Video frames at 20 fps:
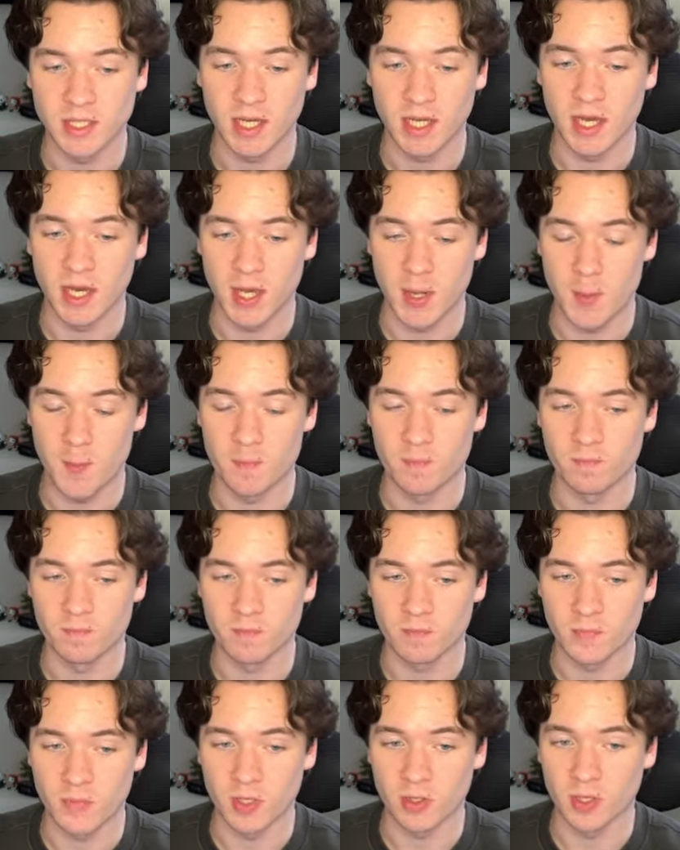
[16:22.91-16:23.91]

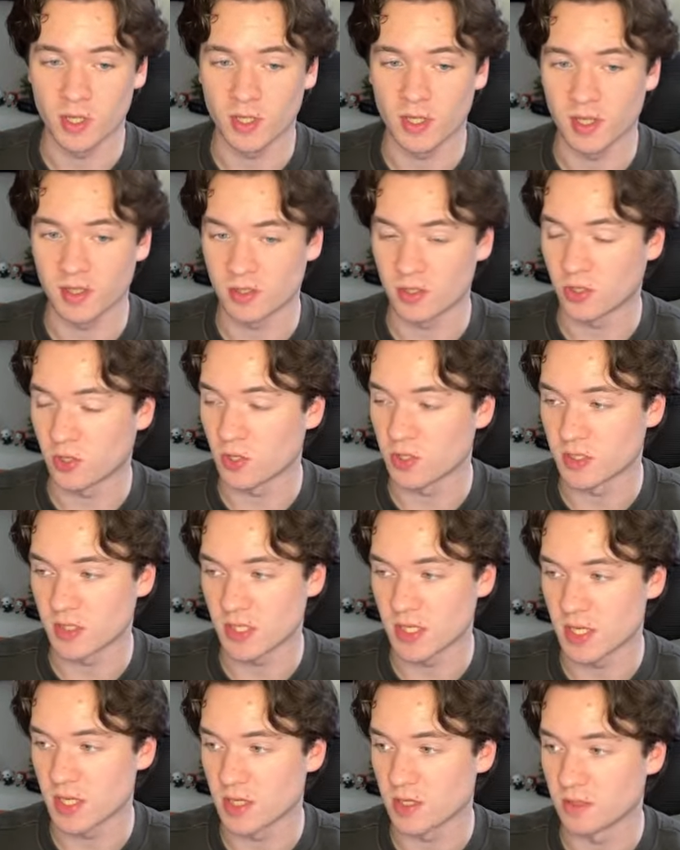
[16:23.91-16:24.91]
You could
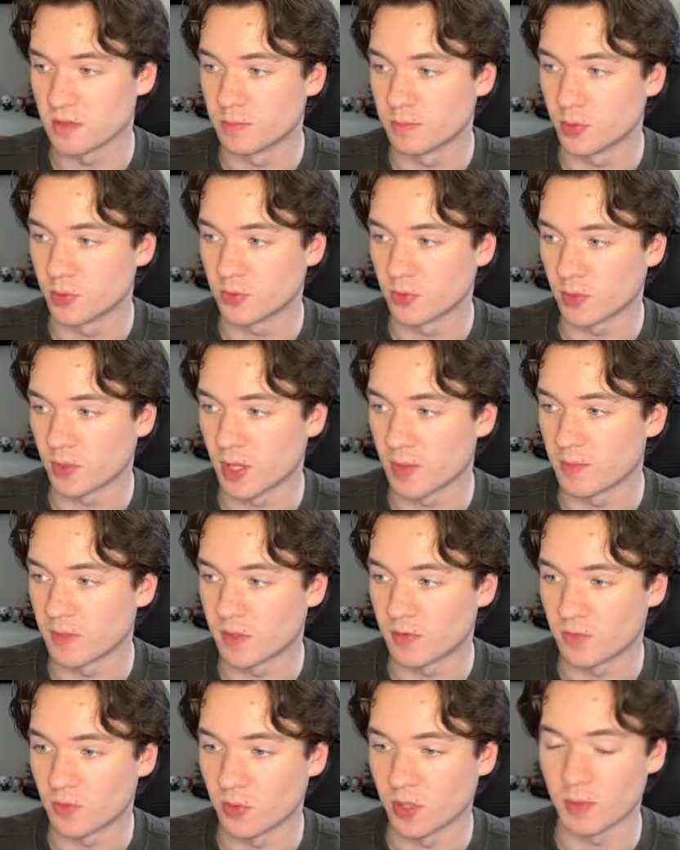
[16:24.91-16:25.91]
see Bodo
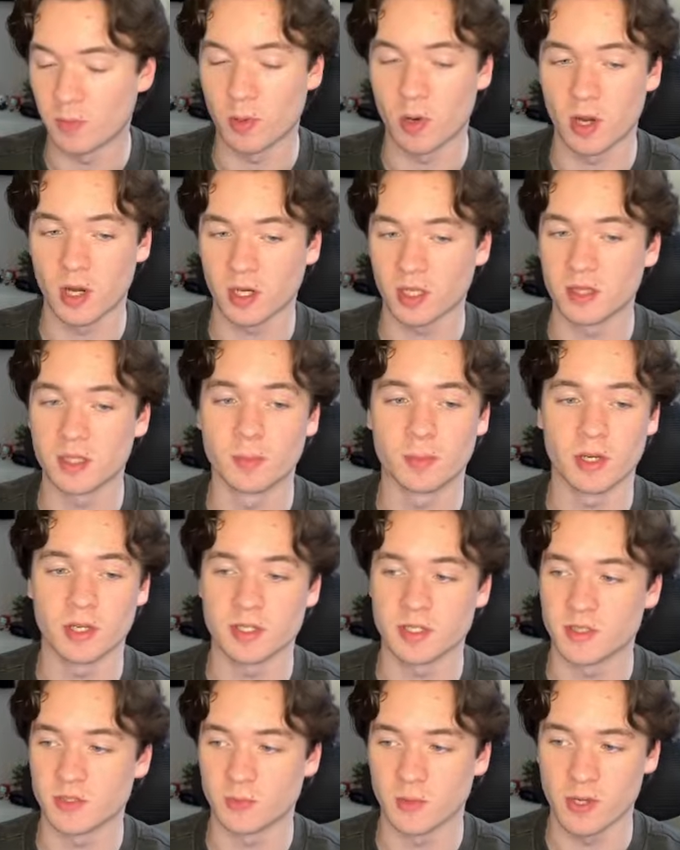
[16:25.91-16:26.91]
Glimt fully parking the
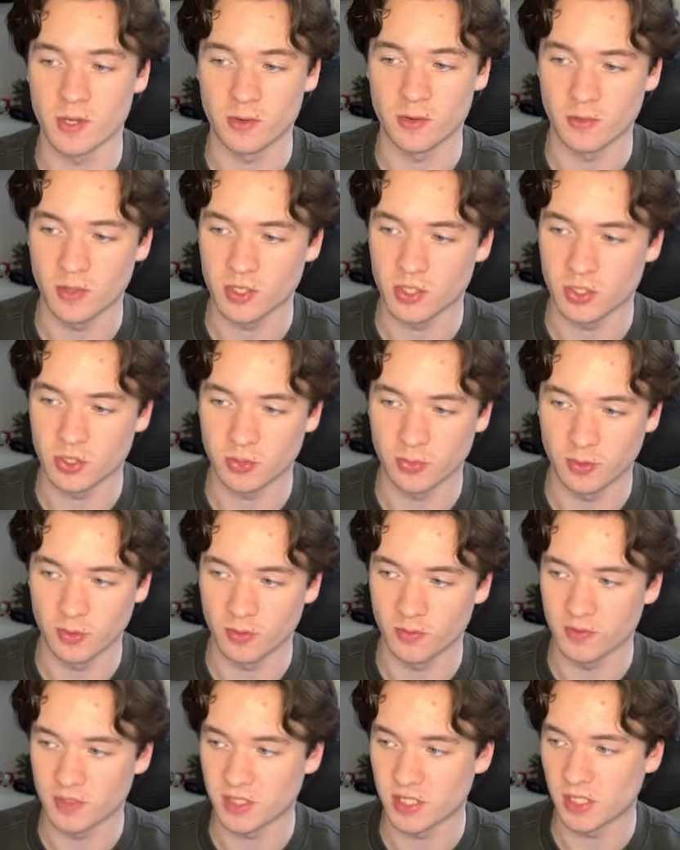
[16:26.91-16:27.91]
bus as well, which would
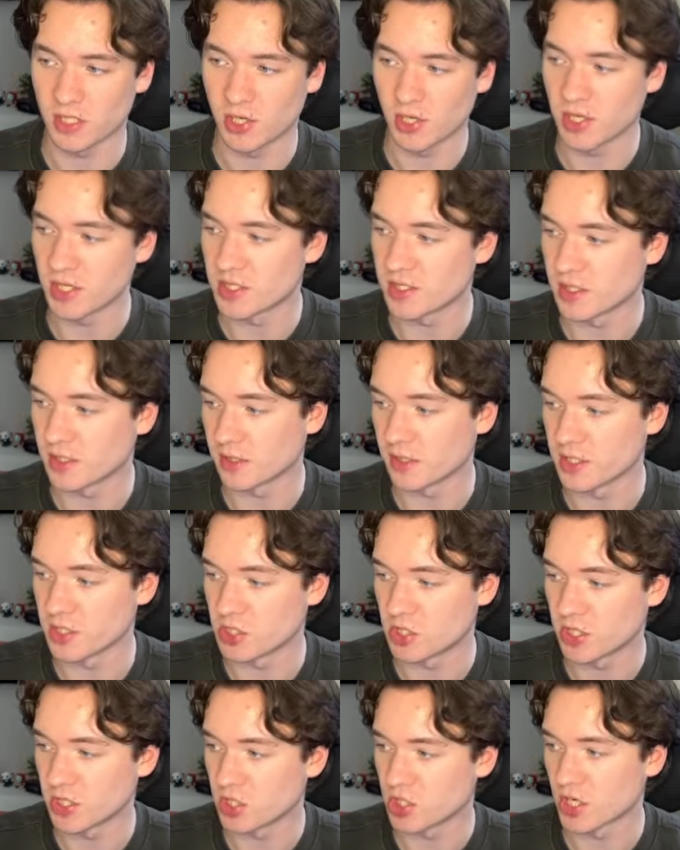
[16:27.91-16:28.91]
obviously increase the clean
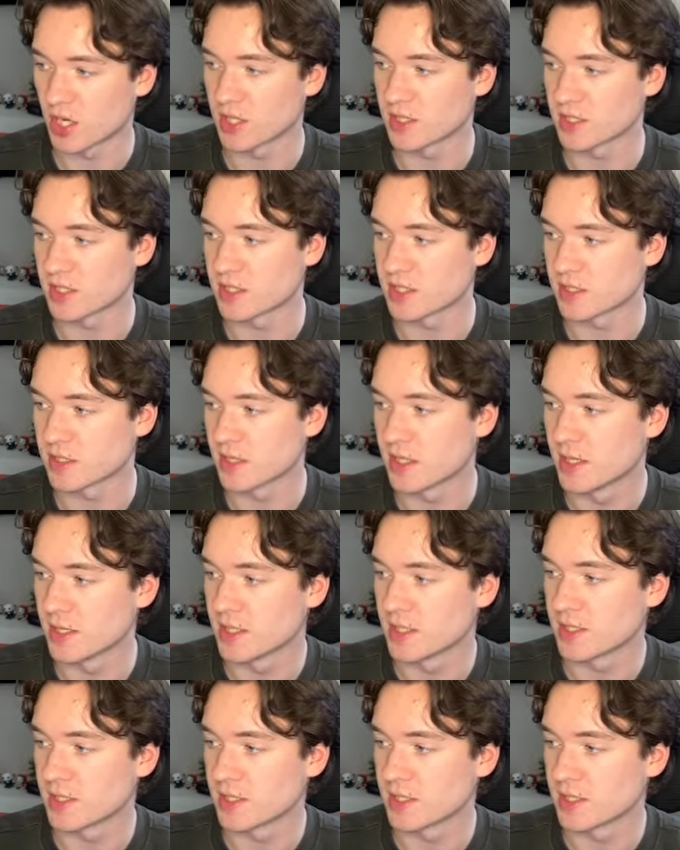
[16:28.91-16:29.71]
sheet chances.